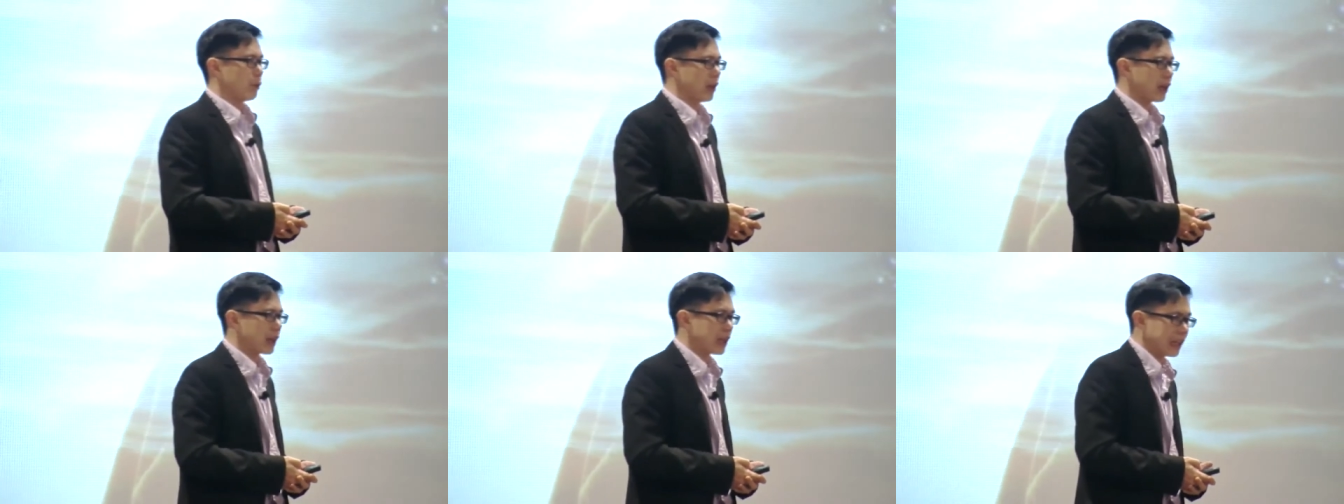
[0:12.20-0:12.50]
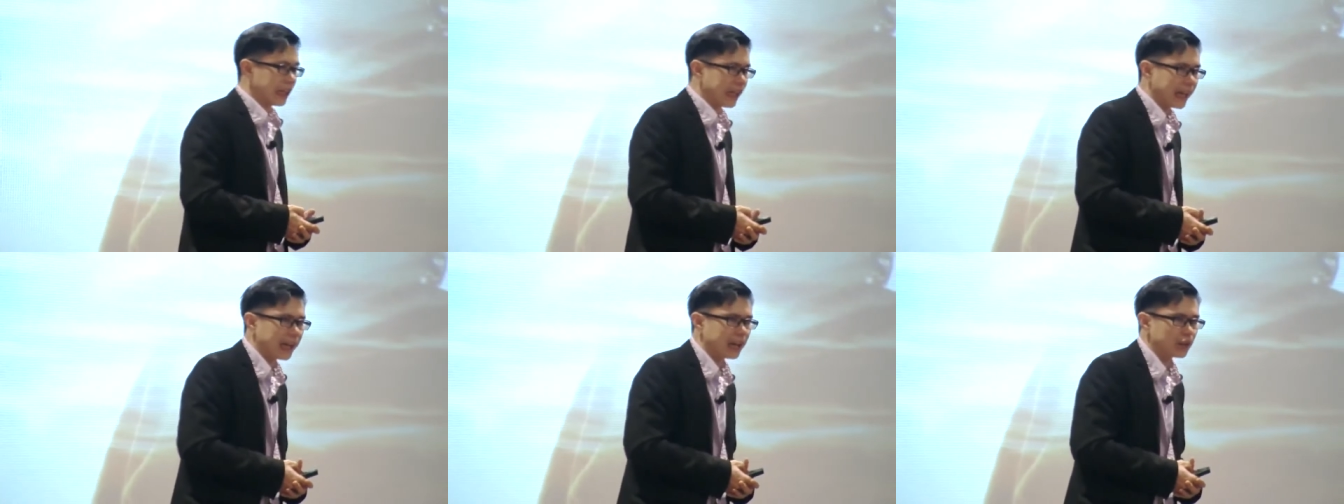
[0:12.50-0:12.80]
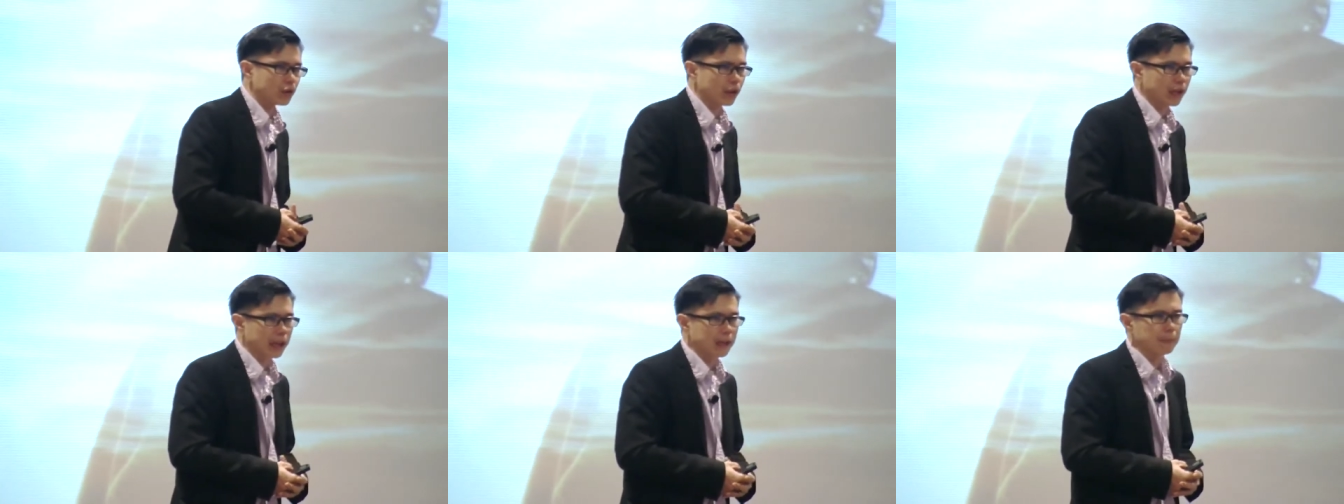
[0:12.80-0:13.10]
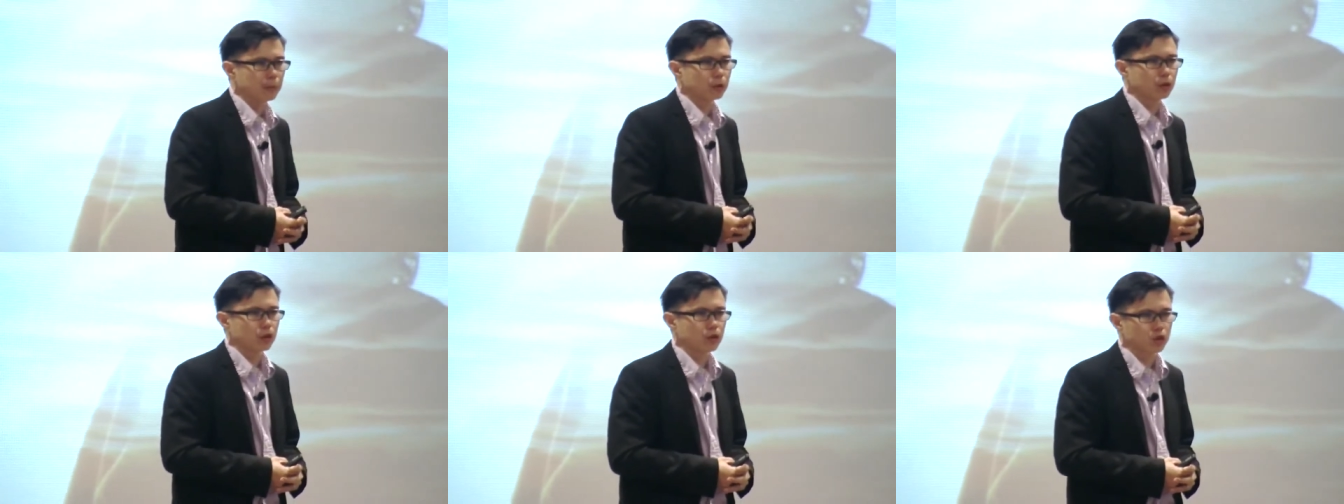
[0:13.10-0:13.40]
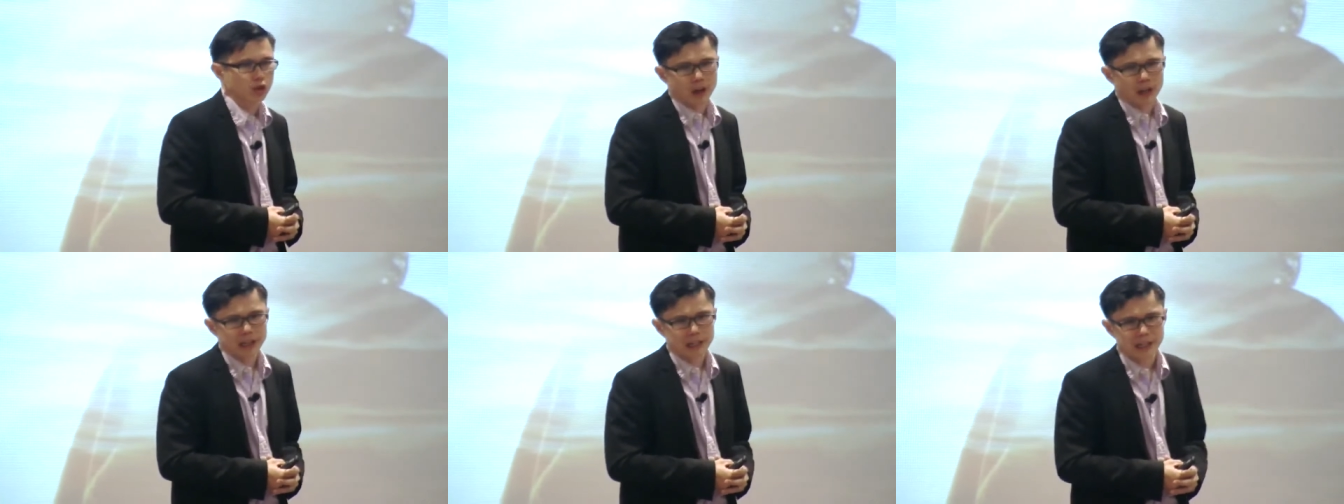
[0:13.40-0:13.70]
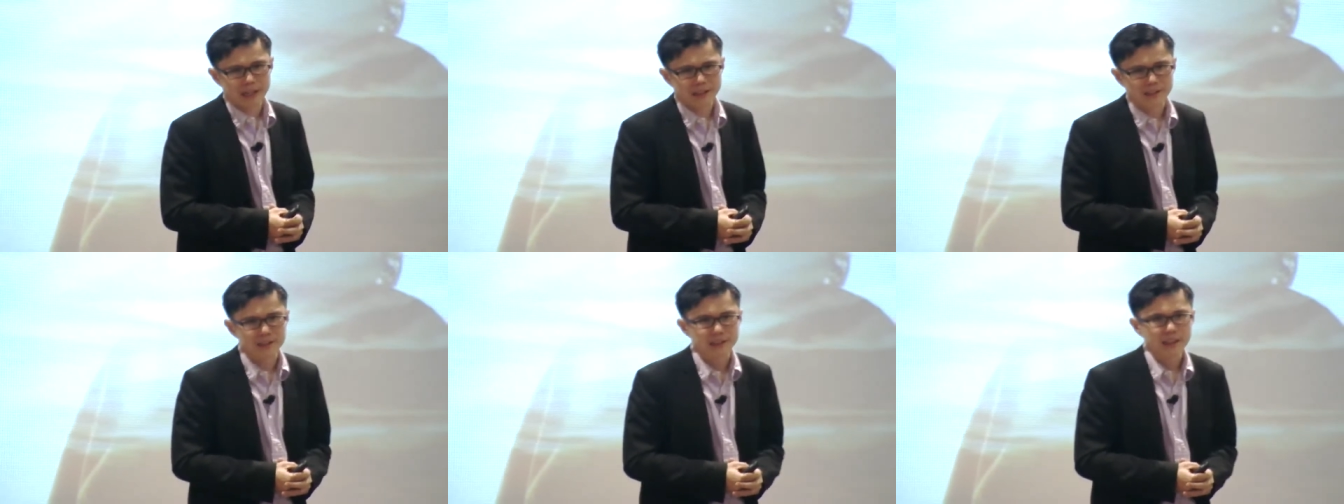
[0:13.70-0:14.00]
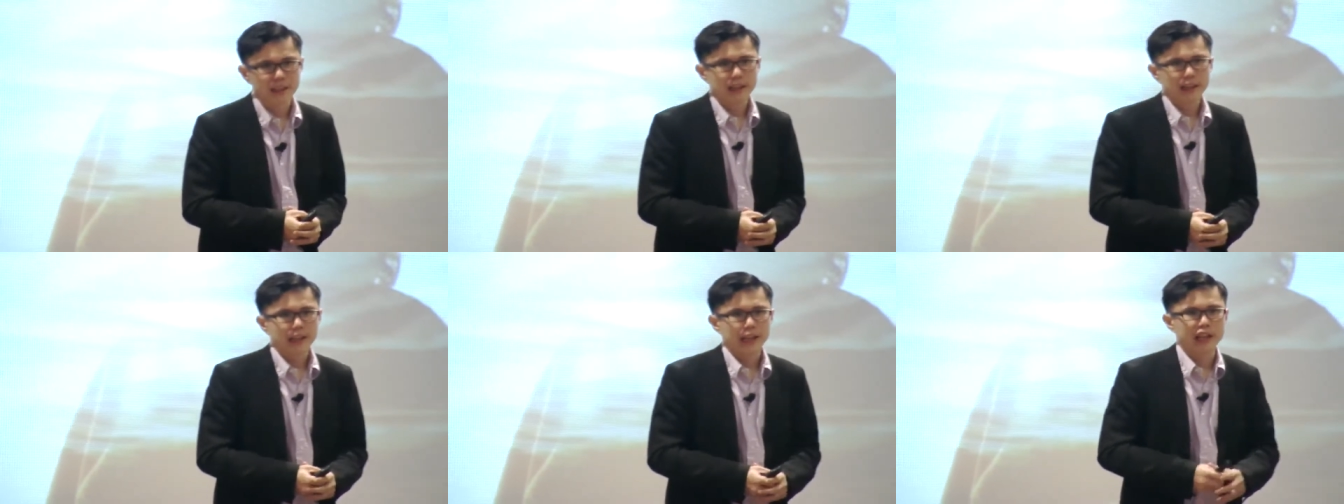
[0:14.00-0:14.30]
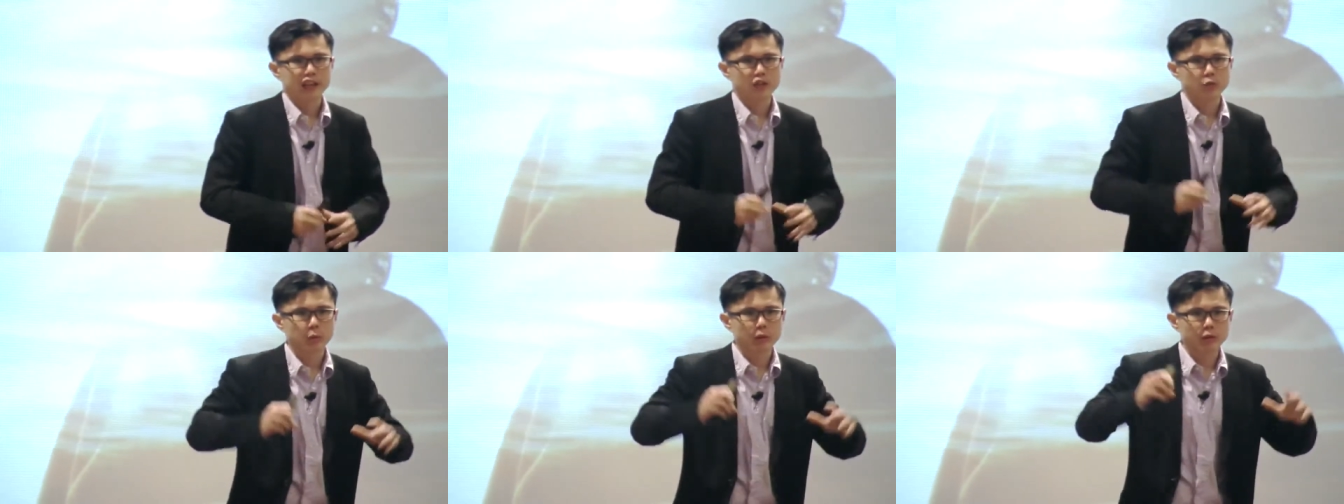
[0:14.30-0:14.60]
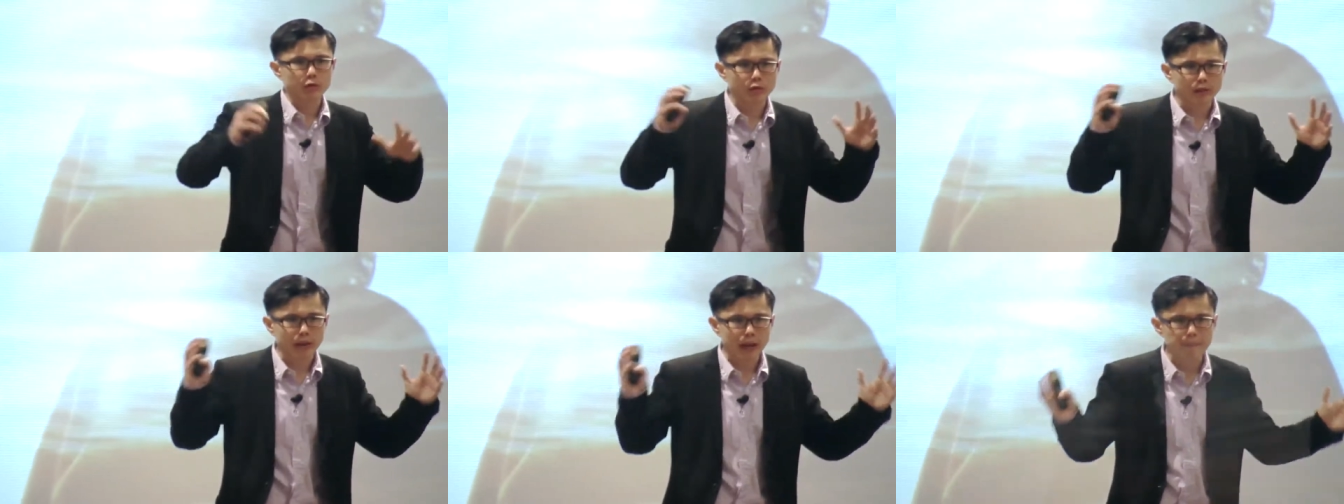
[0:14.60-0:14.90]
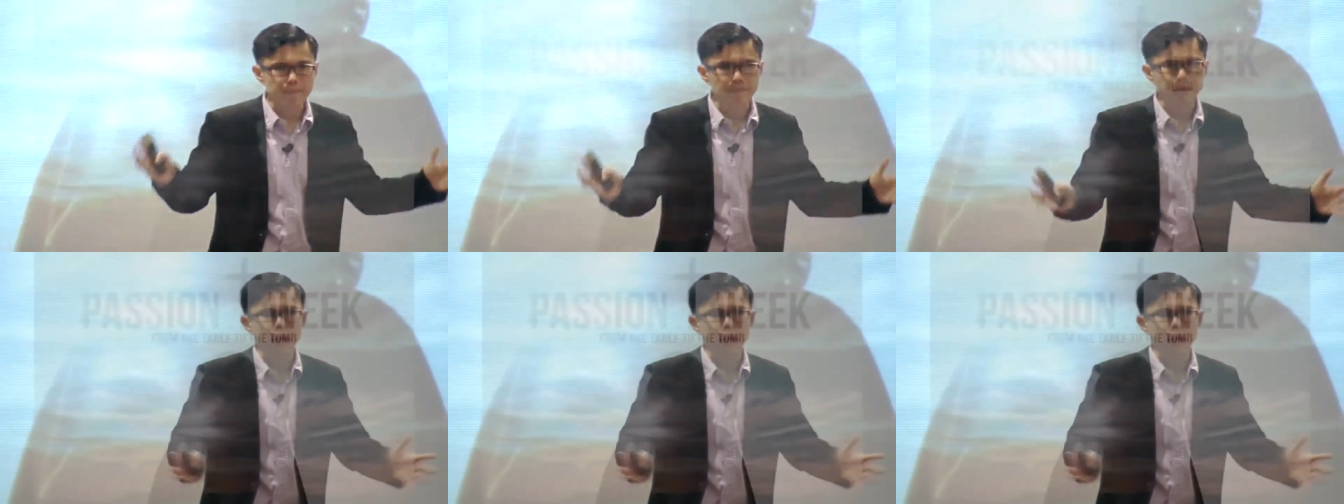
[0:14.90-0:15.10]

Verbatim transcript: We are glad you're able to join us as we wrap